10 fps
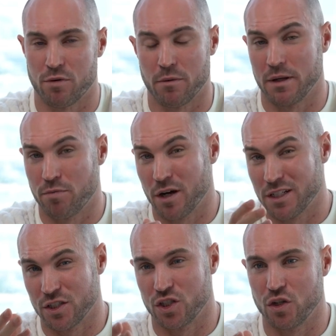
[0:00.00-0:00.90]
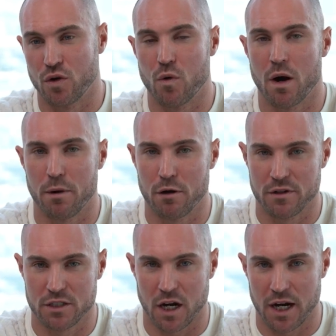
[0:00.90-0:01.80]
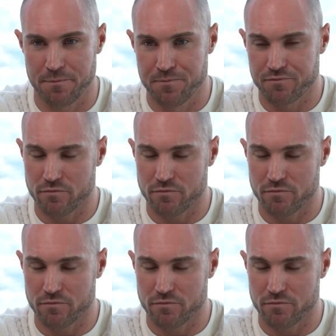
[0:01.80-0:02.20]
Property prices do go up over time.